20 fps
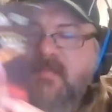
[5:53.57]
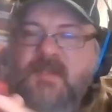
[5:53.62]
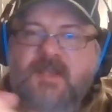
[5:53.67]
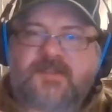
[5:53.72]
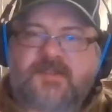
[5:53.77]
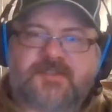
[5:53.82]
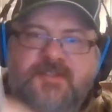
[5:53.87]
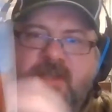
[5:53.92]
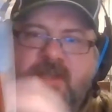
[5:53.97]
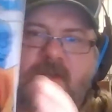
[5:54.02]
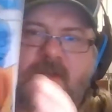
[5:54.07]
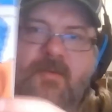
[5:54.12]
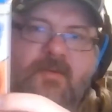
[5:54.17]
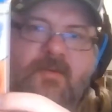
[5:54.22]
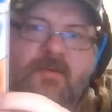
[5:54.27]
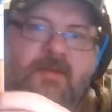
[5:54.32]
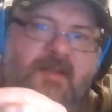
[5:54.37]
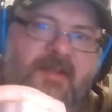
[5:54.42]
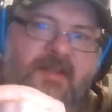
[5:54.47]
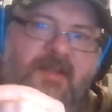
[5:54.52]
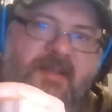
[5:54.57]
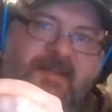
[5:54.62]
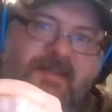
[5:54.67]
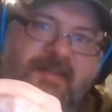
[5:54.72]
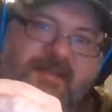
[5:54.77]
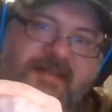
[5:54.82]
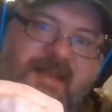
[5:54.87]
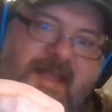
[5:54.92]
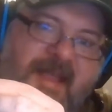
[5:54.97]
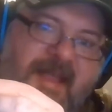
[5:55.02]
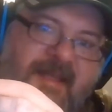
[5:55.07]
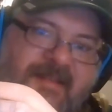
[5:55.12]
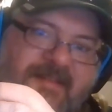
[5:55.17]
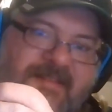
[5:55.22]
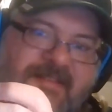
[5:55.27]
So, yeah,